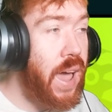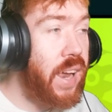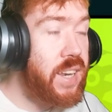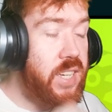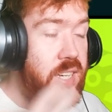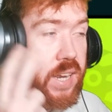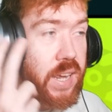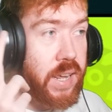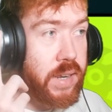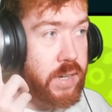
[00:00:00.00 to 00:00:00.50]

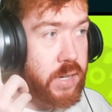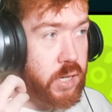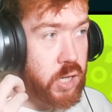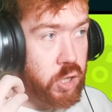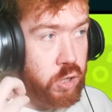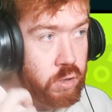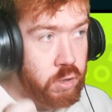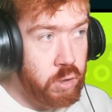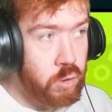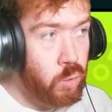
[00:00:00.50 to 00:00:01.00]
actually is
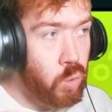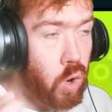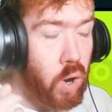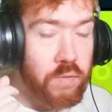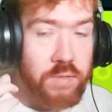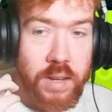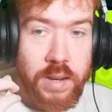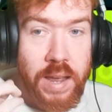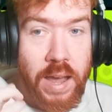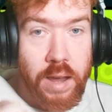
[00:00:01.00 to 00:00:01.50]
2
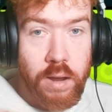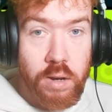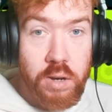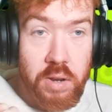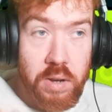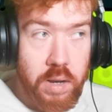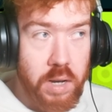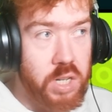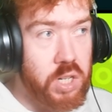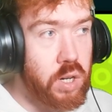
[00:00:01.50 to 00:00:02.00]
of the native
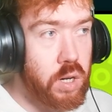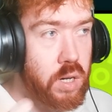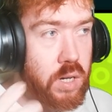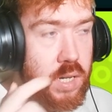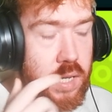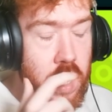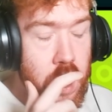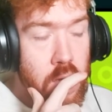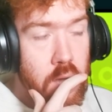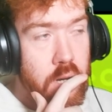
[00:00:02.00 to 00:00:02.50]

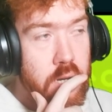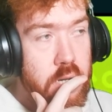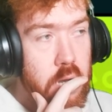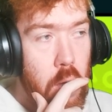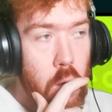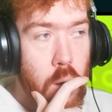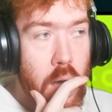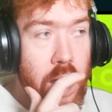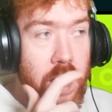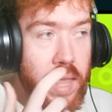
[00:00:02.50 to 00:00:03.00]
conditions.
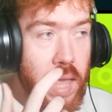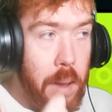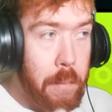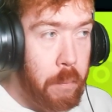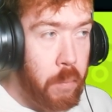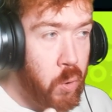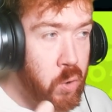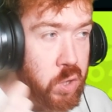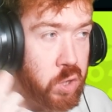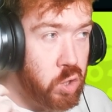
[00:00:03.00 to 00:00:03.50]
So at that
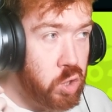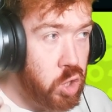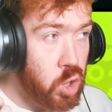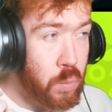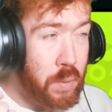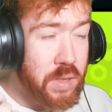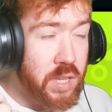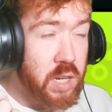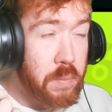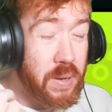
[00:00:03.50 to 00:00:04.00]
point, you do
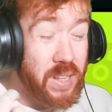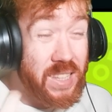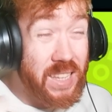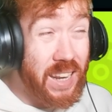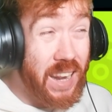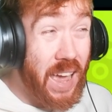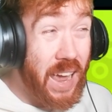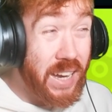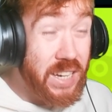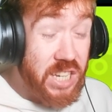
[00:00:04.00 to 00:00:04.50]
want this ability to
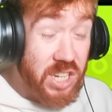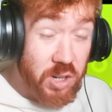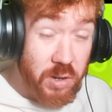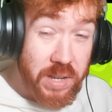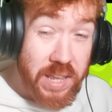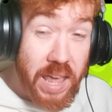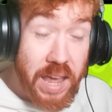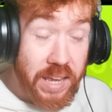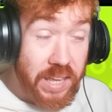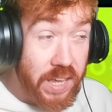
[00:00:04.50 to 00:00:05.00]
land, so
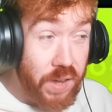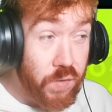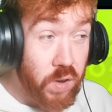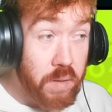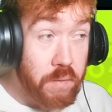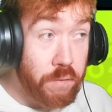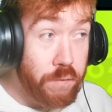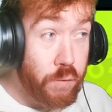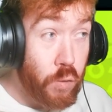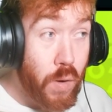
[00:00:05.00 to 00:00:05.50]
yeah, give
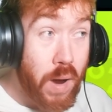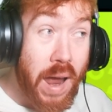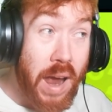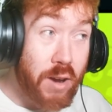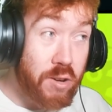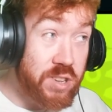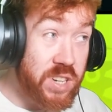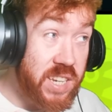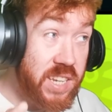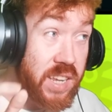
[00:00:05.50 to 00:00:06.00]
him full
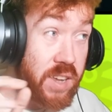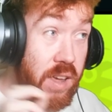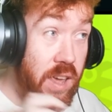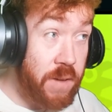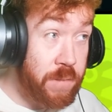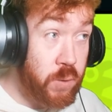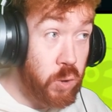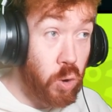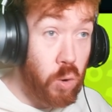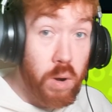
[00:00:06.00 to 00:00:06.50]
accuracy.
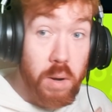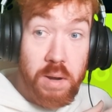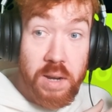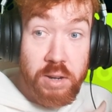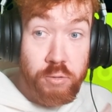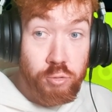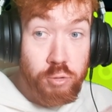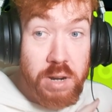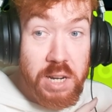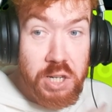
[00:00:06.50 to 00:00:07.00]
If you're
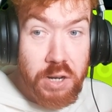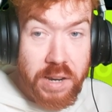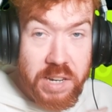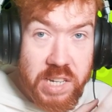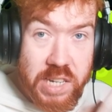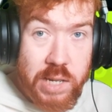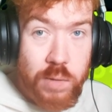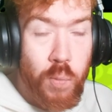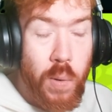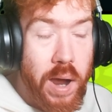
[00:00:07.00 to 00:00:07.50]
really trying to
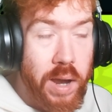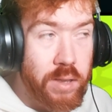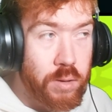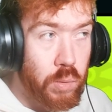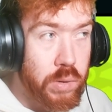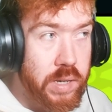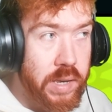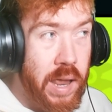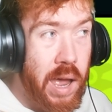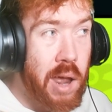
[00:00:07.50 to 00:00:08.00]
sweat in
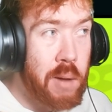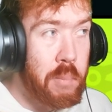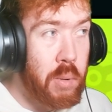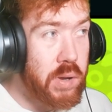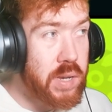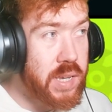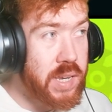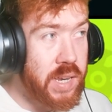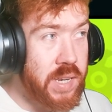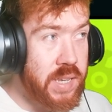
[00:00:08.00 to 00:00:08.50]
towards native
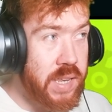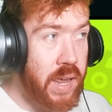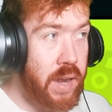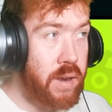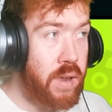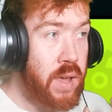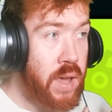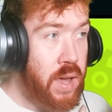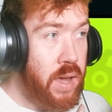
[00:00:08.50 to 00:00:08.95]
bosses, then